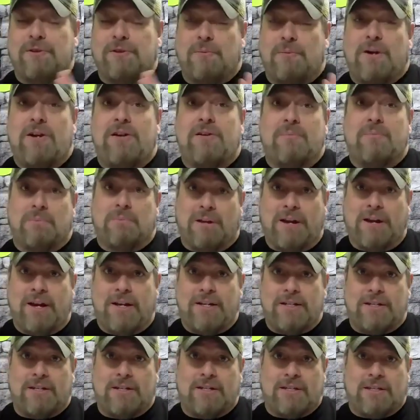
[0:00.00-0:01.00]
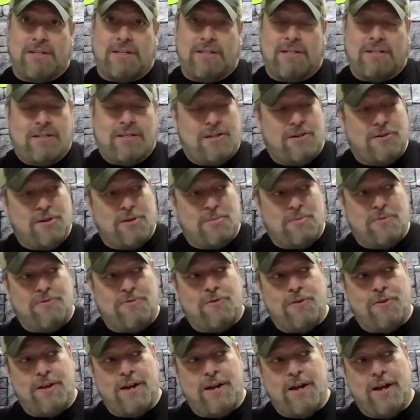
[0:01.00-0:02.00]
for Dominion of Blades, a series
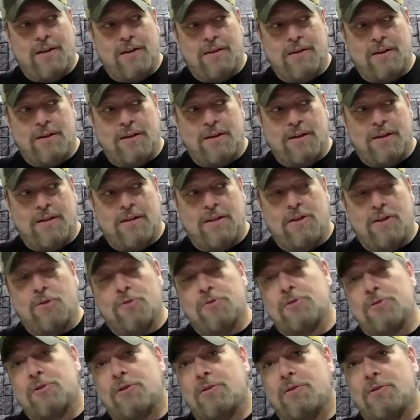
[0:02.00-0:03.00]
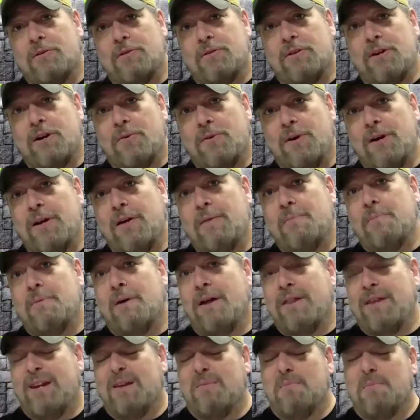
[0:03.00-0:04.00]
before that, those are narrated
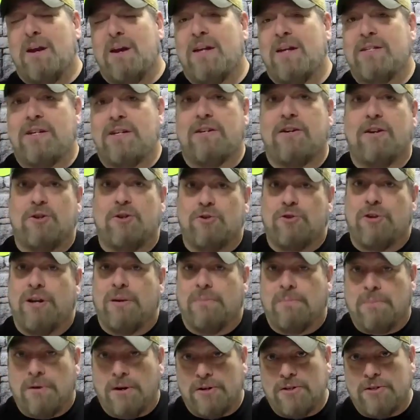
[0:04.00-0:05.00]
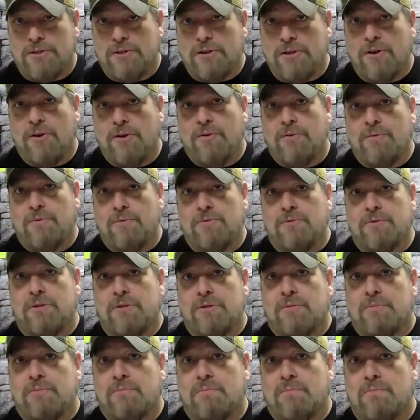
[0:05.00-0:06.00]
by the amazing Andrea Parsono,
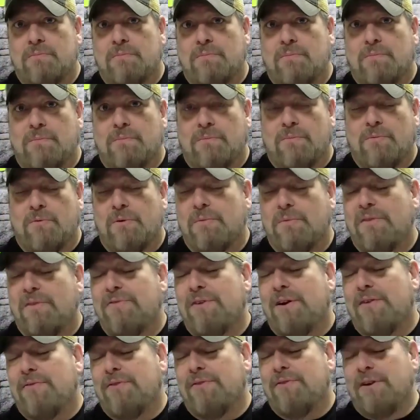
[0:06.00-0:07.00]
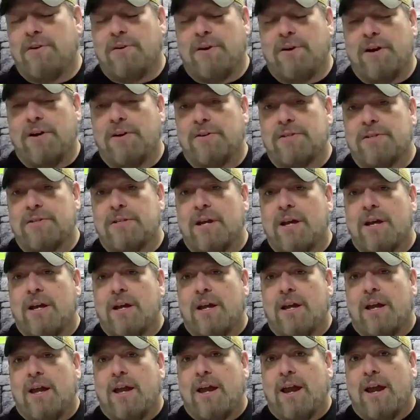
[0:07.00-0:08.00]
who's one of my favorite narrators.
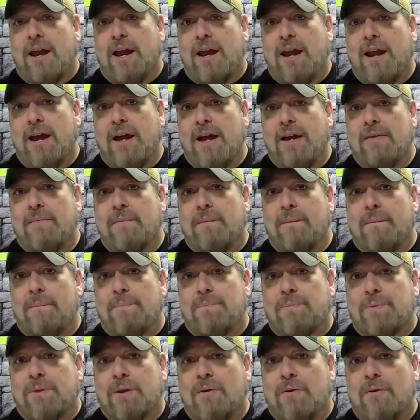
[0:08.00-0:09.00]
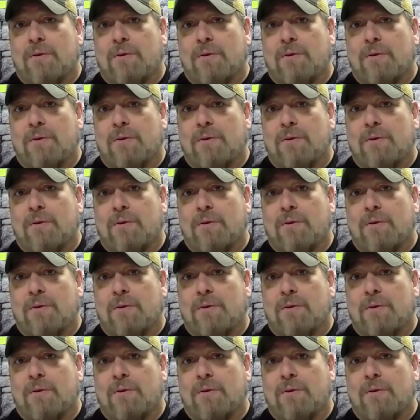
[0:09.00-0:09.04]
And